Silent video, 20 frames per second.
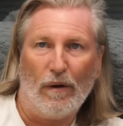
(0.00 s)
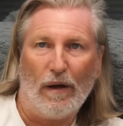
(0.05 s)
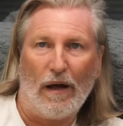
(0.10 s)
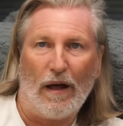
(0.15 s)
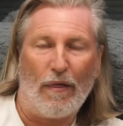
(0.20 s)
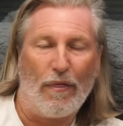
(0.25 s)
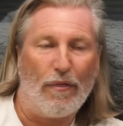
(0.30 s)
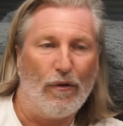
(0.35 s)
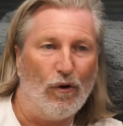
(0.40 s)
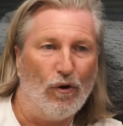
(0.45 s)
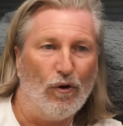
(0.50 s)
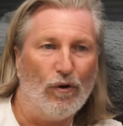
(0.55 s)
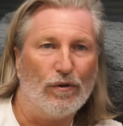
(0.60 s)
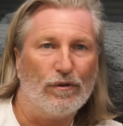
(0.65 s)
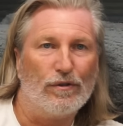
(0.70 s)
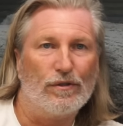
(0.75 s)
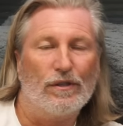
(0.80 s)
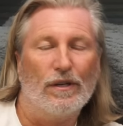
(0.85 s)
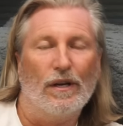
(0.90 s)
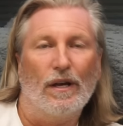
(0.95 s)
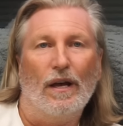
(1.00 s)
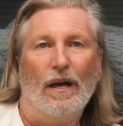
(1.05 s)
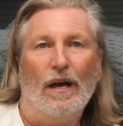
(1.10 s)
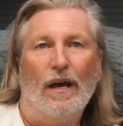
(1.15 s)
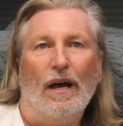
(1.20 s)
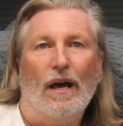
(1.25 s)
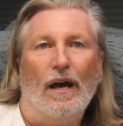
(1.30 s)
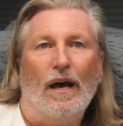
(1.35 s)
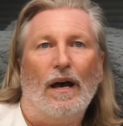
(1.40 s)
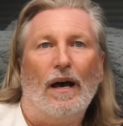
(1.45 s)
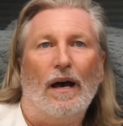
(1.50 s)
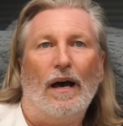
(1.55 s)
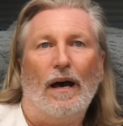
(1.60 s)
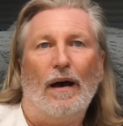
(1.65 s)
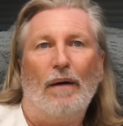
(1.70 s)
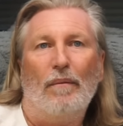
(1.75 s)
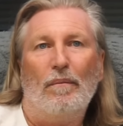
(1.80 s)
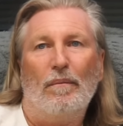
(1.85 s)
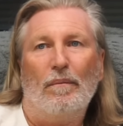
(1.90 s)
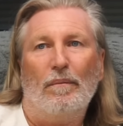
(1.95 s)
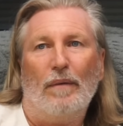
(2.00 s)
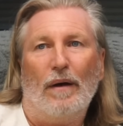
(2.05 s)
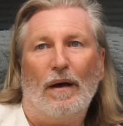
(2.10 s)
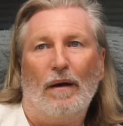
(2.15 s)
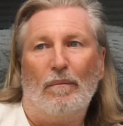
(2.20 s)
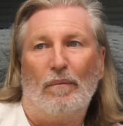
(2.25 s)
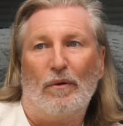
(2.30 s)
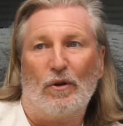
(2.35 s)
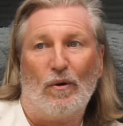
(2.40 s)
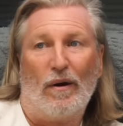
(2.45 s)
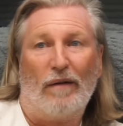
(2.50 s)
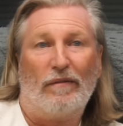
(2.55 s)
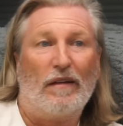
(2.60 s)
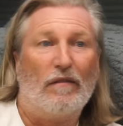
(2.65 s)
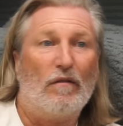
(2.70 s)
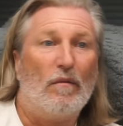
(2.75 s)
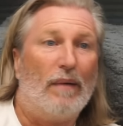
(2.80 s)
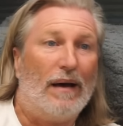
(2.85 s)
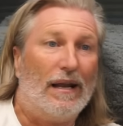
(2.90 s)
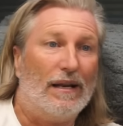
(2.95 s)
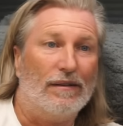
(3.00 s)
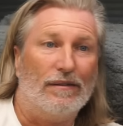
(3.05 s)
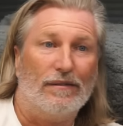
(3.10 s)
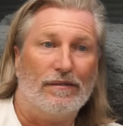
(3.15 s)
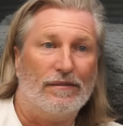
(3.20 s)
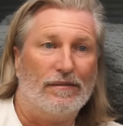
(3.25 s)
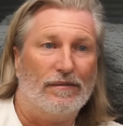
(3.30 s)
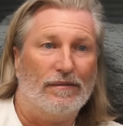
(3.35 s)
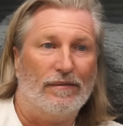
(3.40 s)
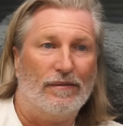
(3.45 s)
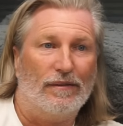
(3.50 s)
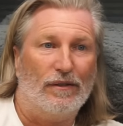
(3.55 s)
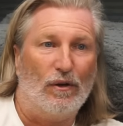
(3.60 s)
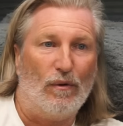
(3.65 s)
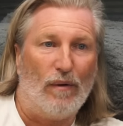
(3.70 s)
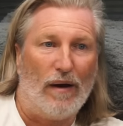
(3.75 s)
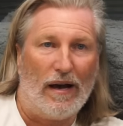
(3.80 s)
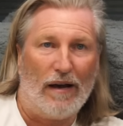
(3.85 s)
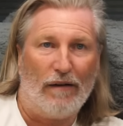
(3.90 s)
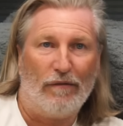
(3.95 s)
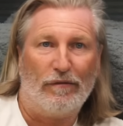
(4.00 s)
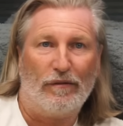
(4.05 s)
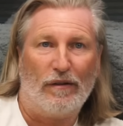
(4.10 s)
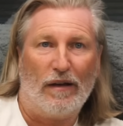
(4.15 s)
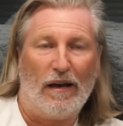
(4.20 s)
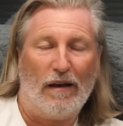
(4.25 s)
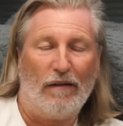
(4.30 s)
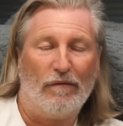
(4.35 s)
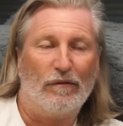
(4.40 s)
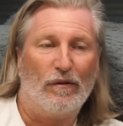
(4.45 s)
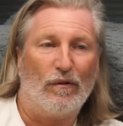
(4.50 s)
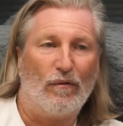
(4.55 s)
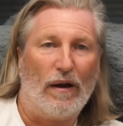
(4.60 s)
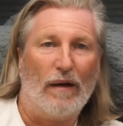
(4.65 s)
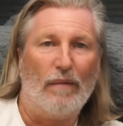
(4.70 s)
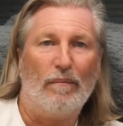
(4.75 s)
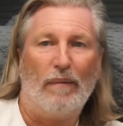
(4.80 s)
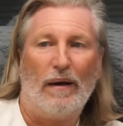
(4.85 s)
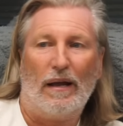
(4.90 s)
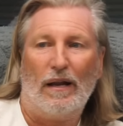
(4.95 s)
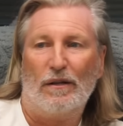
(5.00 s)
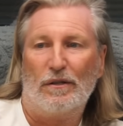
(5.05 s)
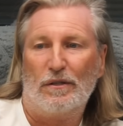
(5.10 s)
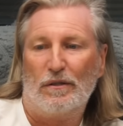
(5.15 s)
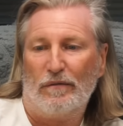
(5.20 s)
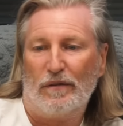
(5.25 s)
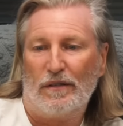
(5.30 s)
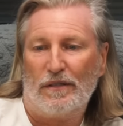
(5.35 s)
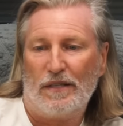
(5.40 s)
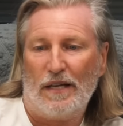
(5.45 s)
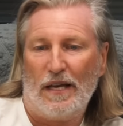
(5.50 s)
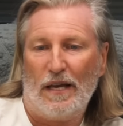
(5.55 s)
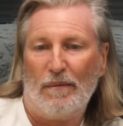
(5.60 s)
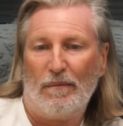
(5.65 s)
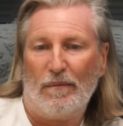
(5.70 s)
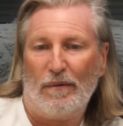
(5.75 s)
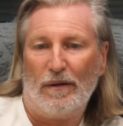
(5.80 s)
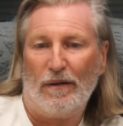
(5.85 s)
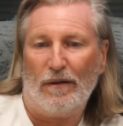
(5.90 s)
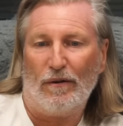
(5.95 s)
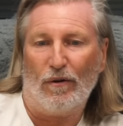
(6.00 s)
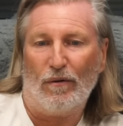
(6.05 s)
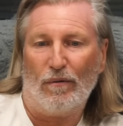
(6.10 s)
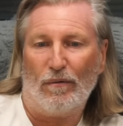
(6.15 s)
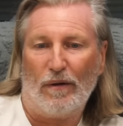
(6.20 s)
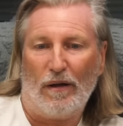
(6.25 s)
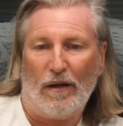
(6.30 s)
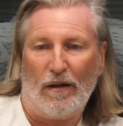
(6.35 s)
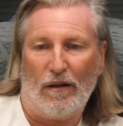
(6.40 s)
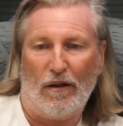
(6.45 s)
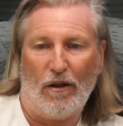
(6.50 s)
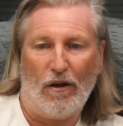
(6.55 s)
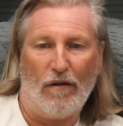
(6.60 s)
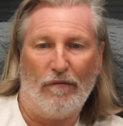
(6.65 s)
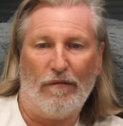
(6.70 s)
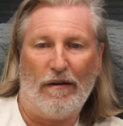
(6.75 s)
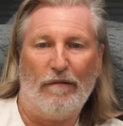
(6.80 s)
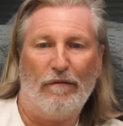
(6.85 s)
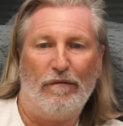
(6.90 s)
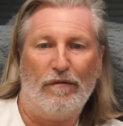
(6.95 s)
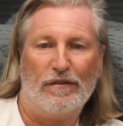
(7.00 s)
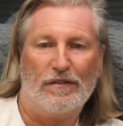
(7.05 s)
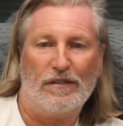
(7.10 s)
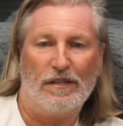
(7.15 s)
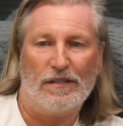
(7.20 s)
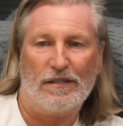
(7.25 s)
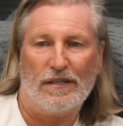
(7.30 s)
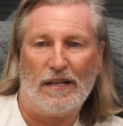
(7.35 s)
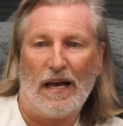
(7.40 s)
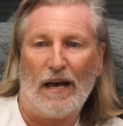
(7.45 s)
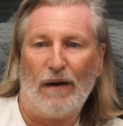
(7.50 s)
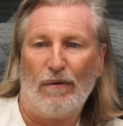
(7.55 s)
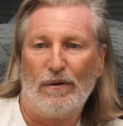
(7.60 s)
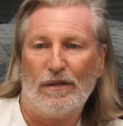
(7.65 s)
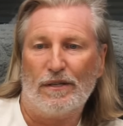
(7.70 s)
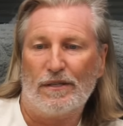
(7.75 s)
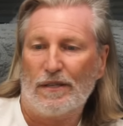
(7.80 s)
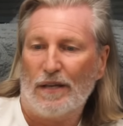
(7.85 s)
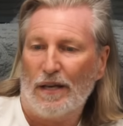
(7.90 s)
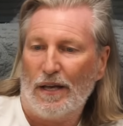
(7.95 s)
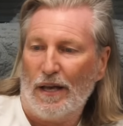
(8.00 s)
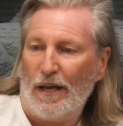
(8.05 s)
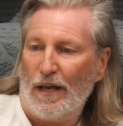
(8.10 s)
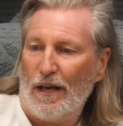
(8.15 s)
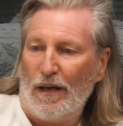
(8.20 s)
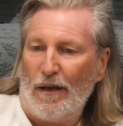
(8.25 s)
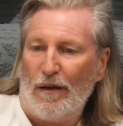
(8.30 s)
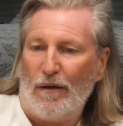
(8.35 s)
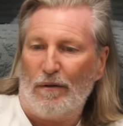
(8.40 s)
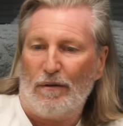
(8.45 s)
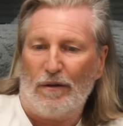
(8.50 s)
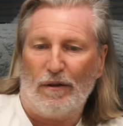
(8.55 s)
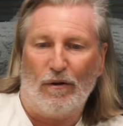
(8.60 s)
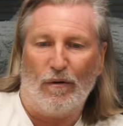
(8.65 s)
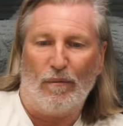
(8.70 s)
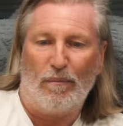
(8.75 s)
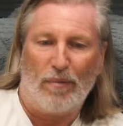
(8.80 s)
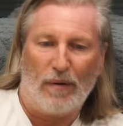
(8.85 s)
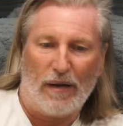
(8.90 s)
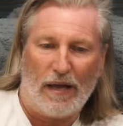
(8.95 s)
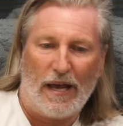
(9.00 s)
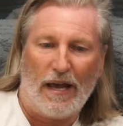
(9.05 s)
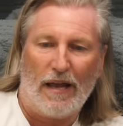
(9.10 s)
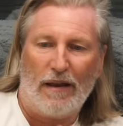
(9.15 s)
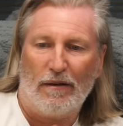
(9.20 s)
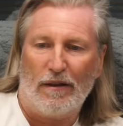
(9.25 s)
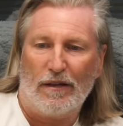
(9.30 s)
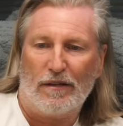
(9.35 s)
our thoughts. But you have to have a balance. You have to have the right balance of the team. You know, a lot of emphasis now is, you know, playing